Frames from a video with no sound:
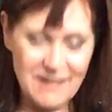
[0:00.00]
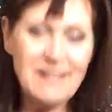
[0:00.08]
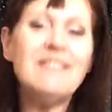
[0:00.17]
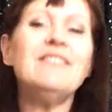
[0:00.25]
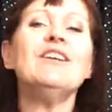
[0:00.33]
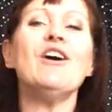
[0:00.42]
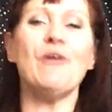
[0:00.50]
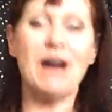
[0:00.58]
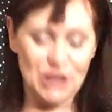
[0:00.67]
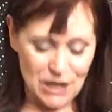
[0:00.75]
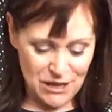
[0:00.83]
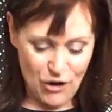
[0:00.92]
No,
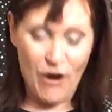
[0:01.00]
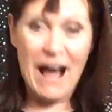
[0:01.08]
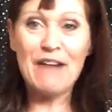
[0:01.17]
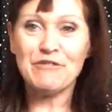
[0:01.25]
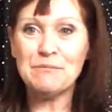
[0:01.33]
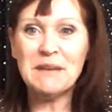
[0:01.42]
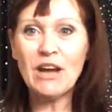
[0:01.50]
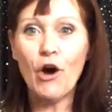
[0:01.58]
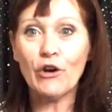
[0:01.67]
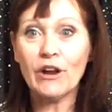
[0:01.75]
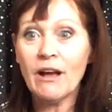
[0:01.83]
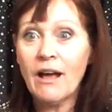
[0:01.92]
I think you're having me
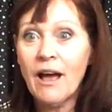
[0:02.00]
on.